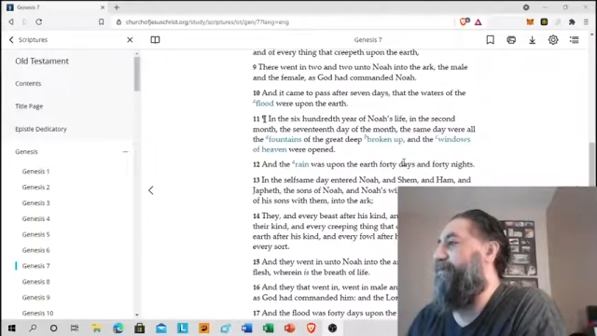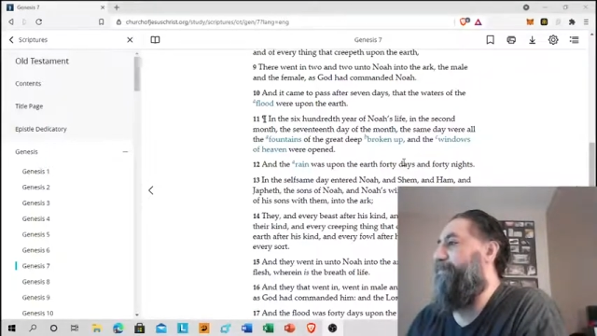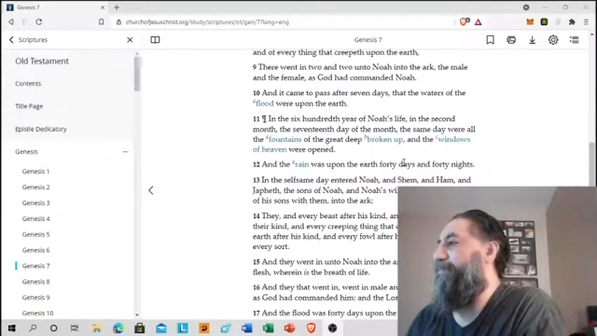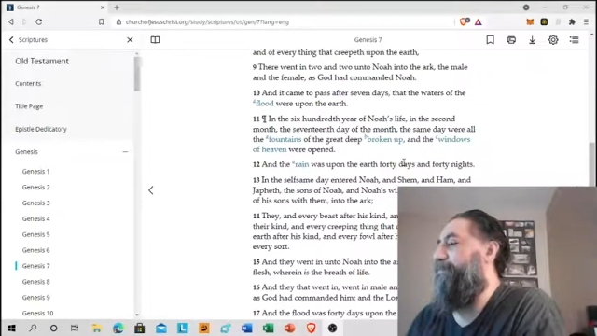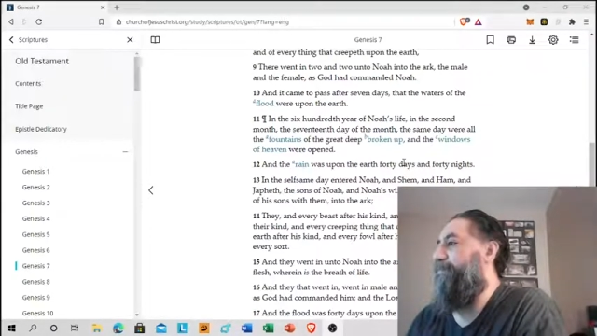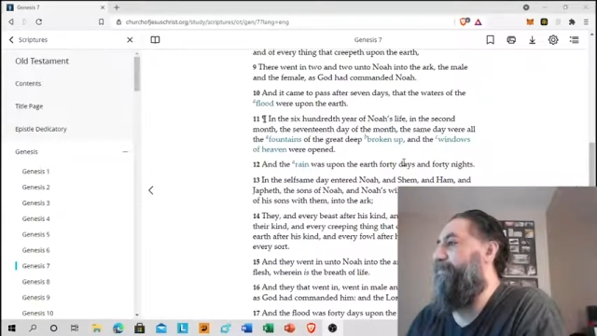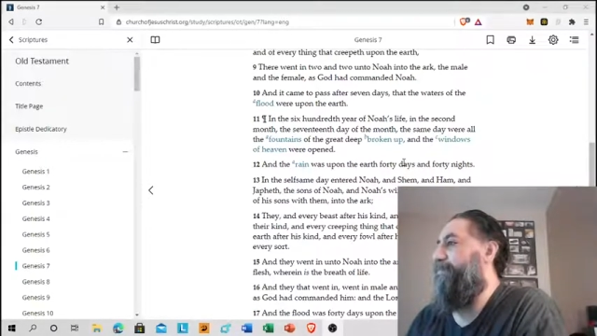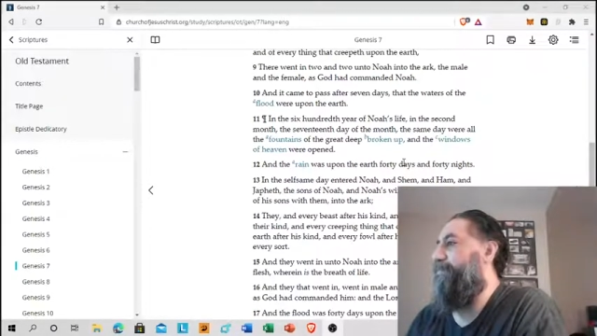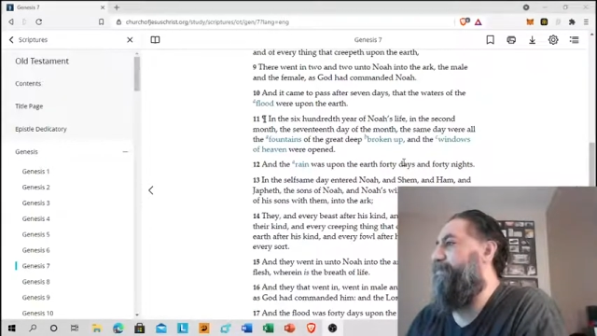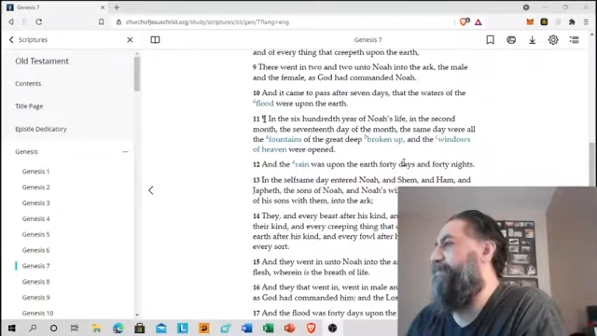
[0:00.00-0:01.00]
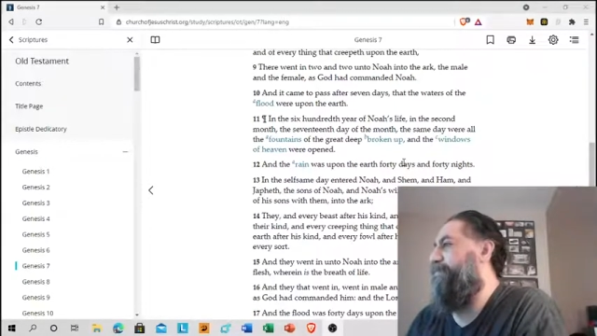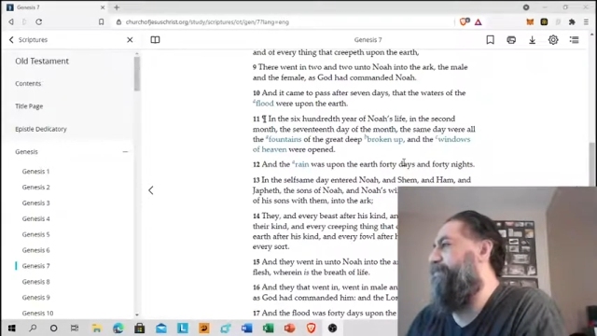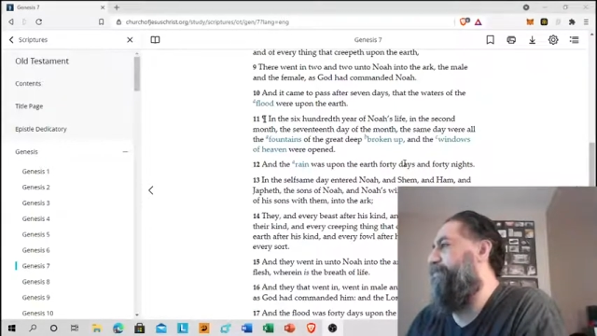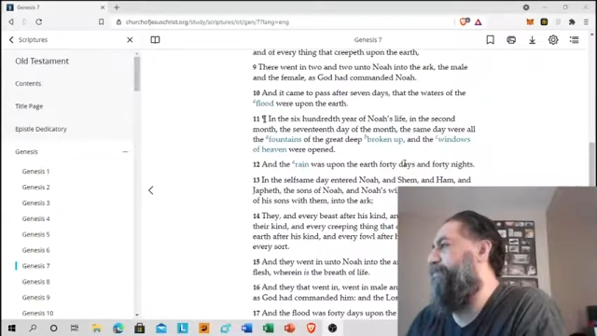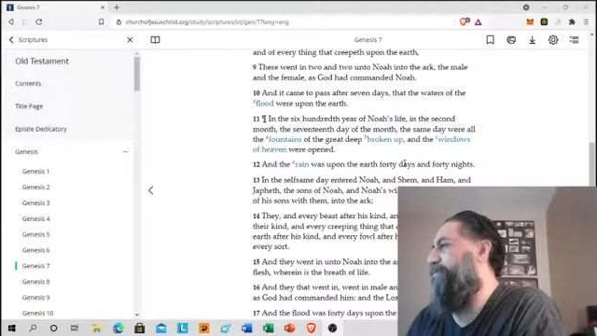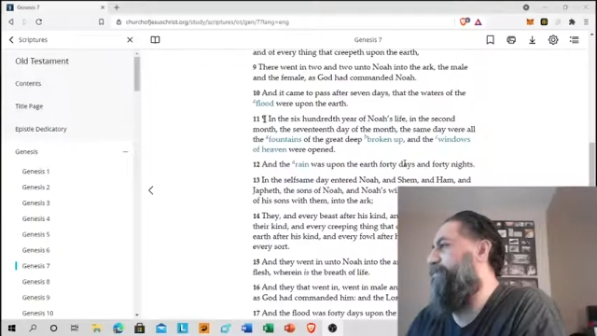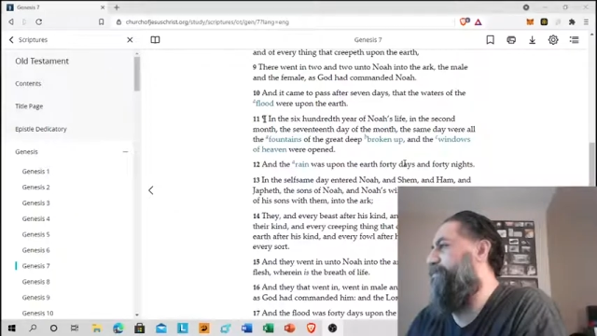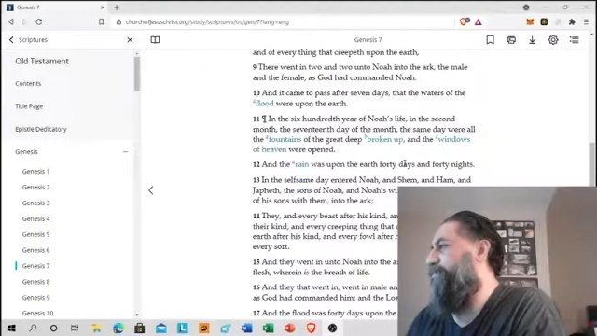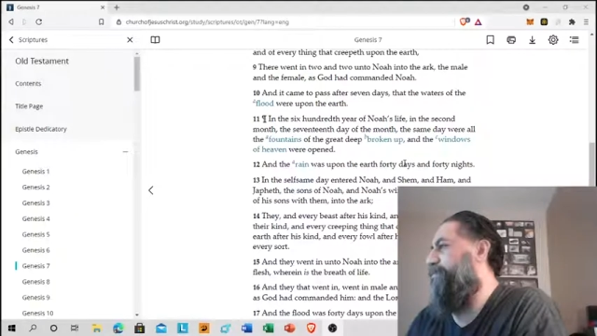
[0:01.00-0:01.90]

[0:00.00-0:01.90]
(silence)